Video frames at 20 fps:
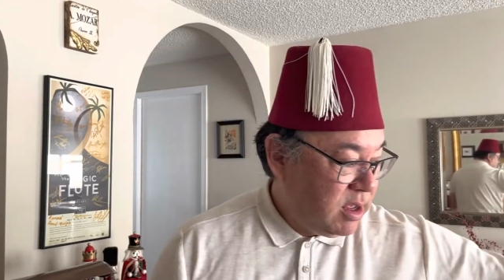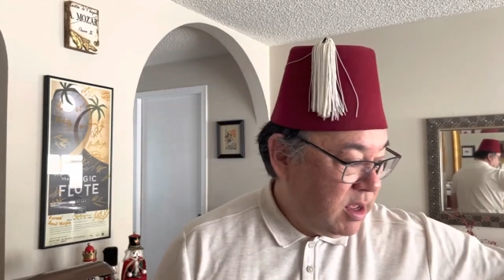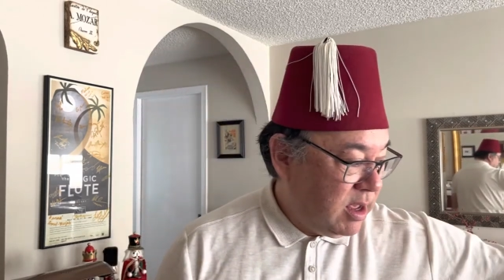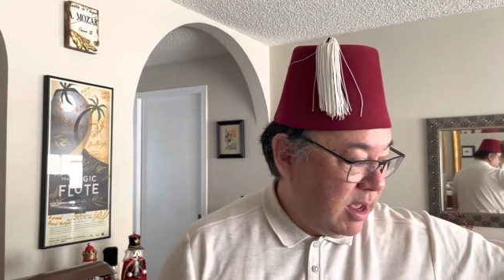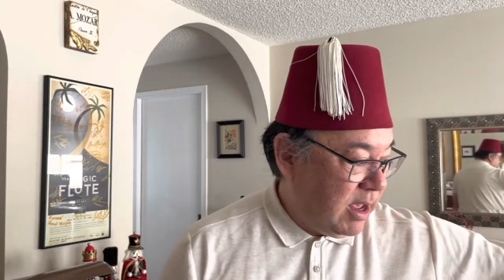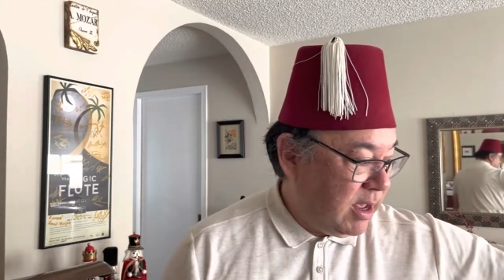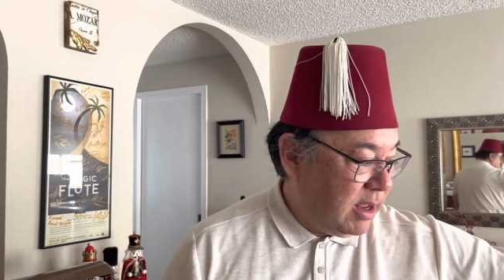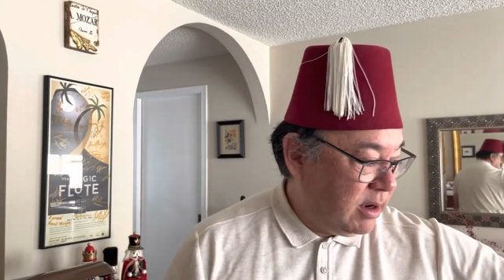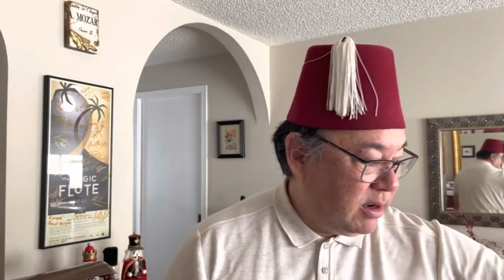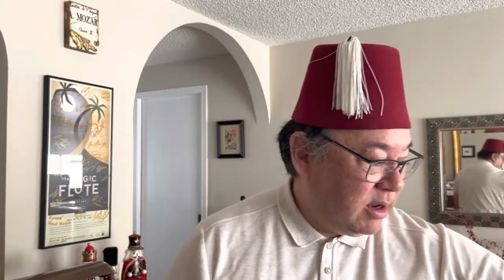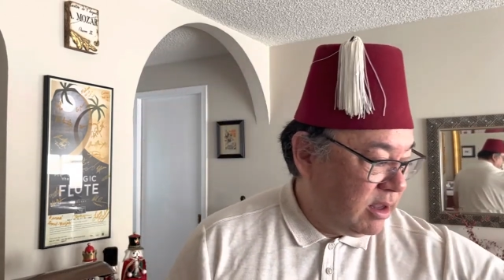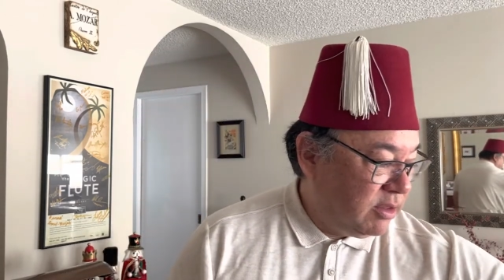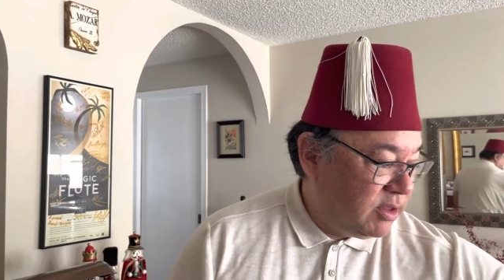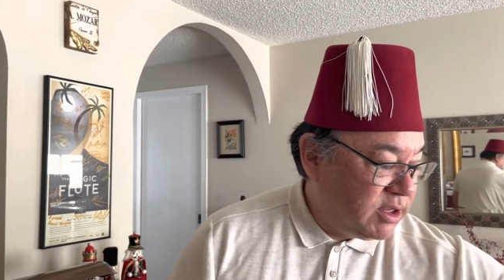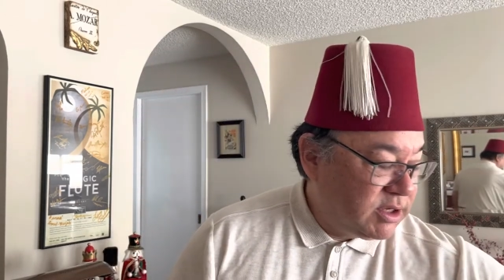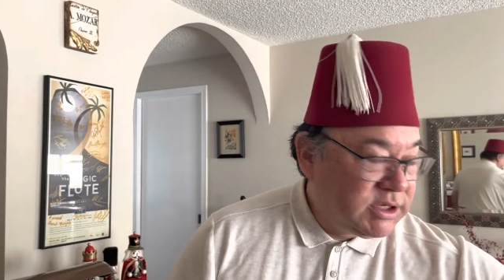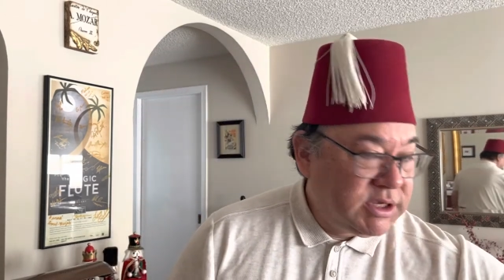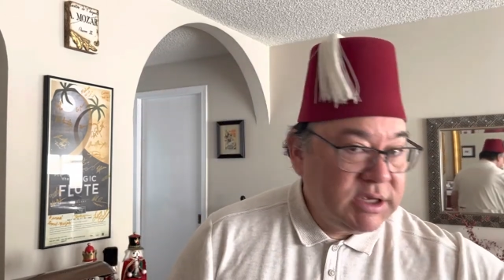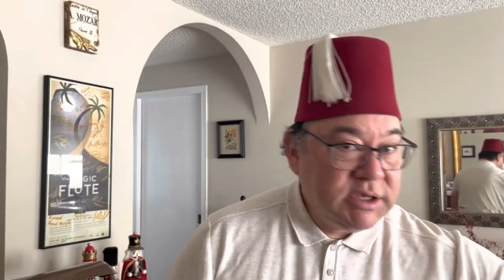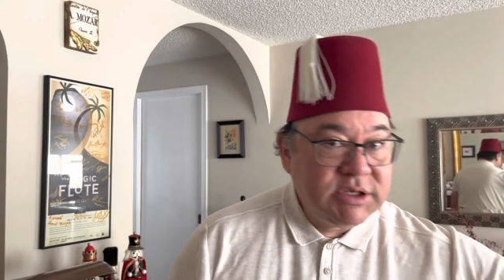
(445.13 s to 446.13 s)
And uh,
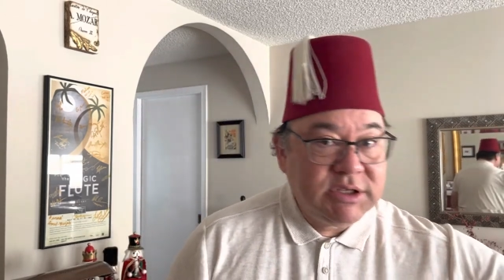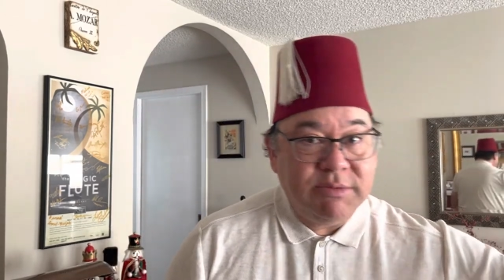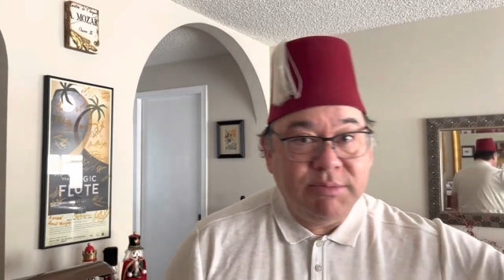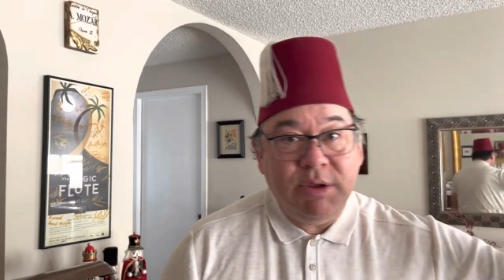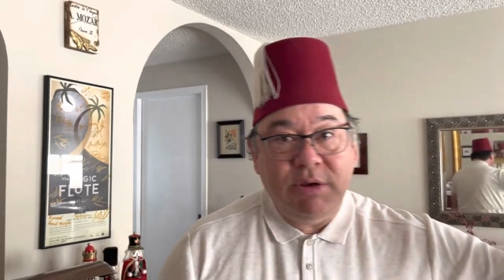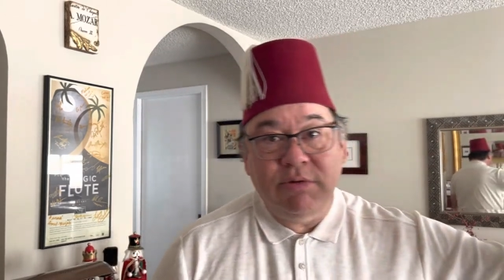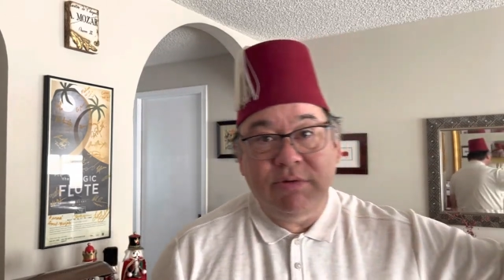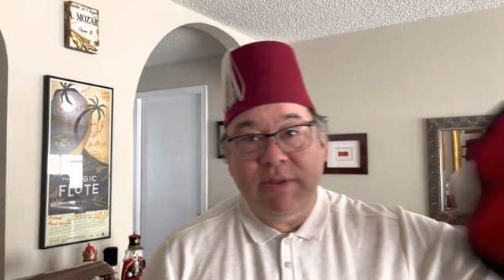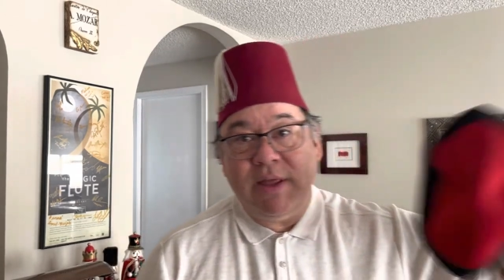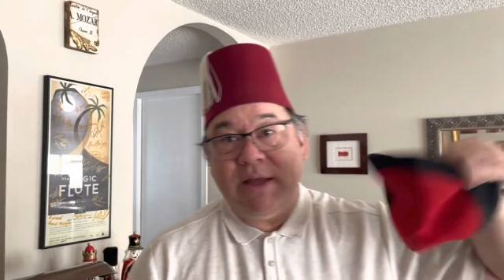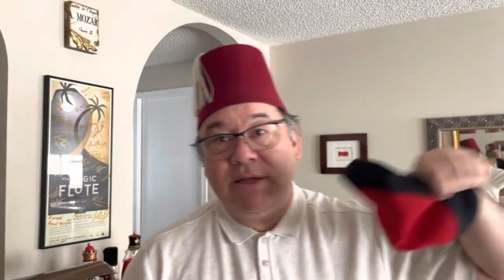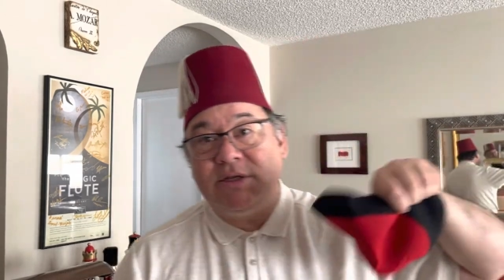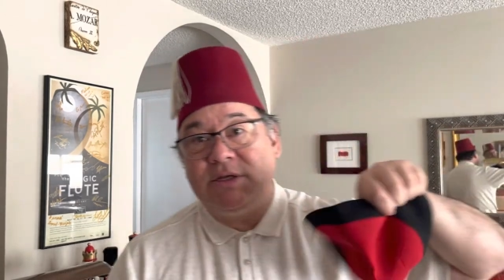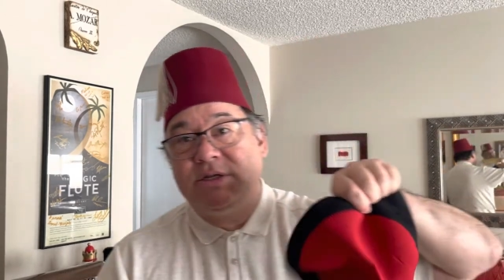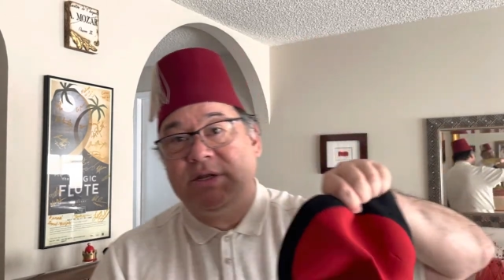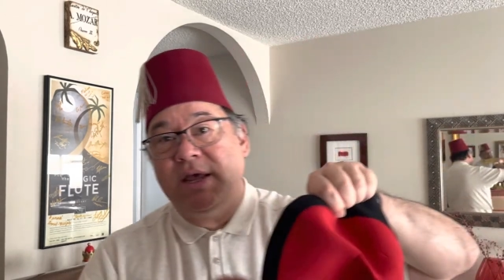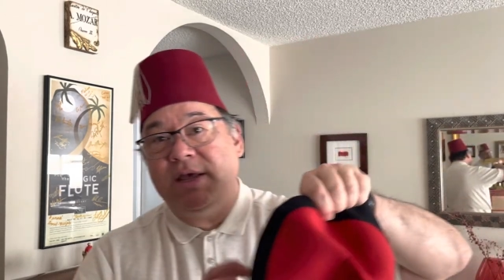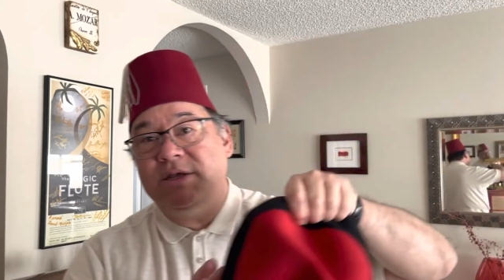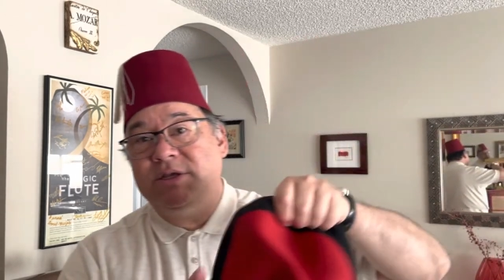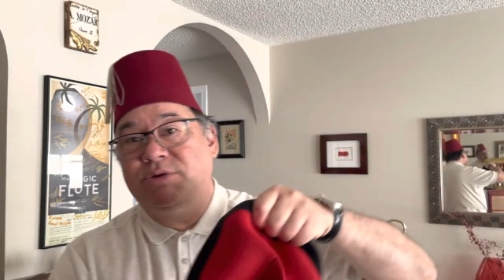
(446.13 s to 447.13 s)
this is the mute that
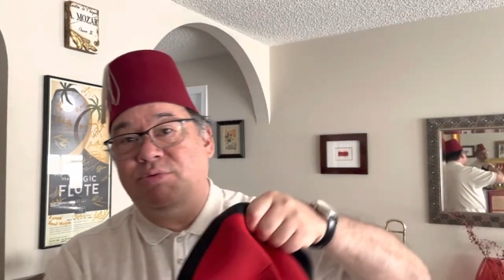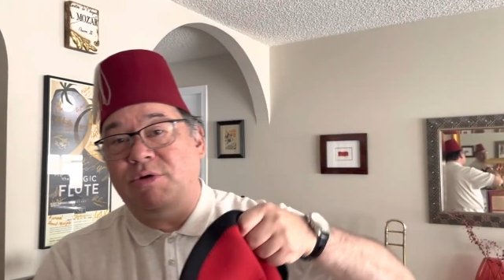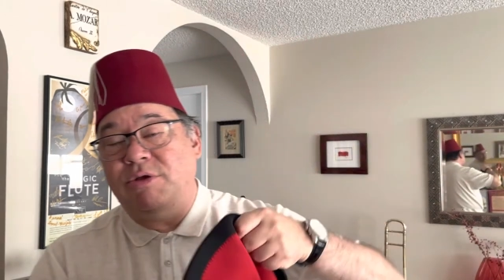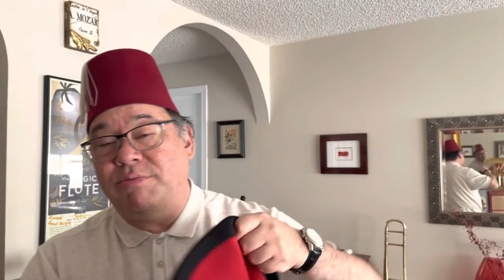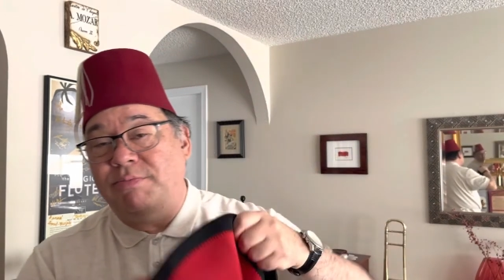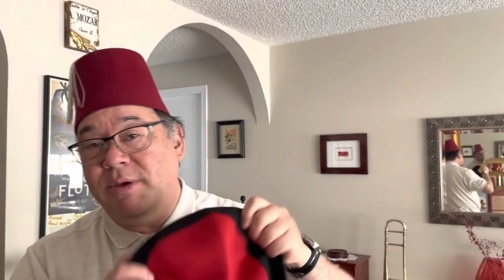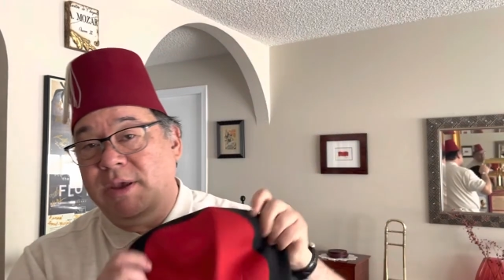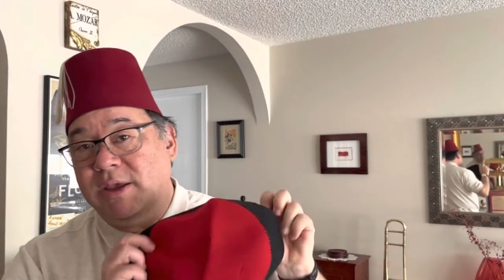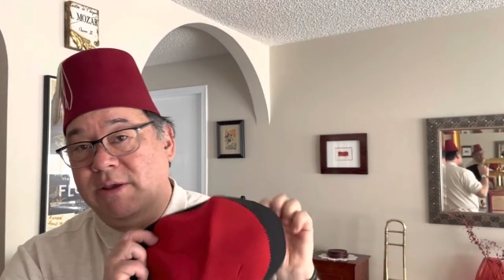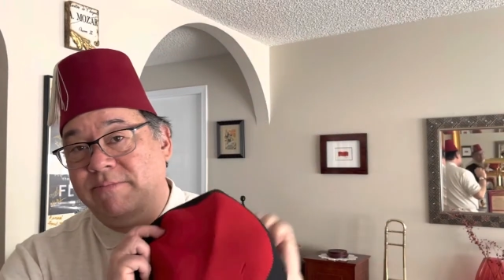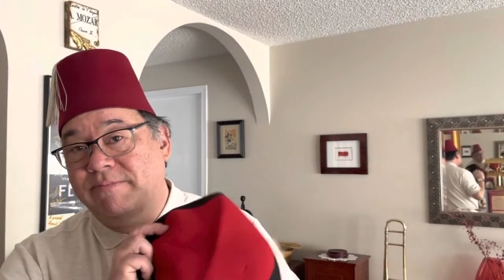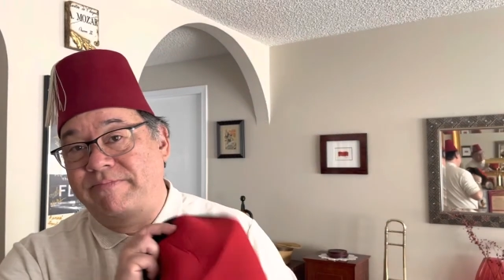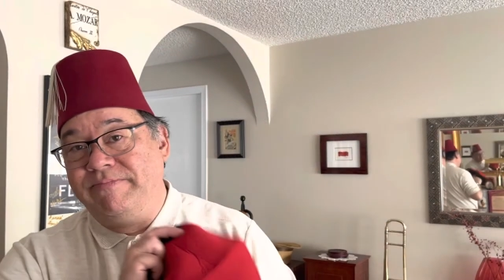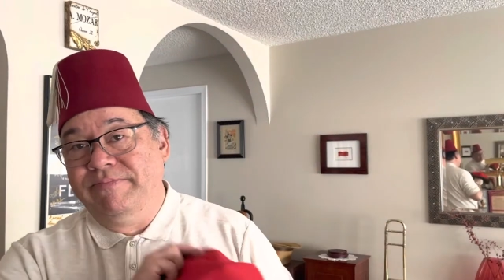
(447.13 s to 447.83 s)
stays with me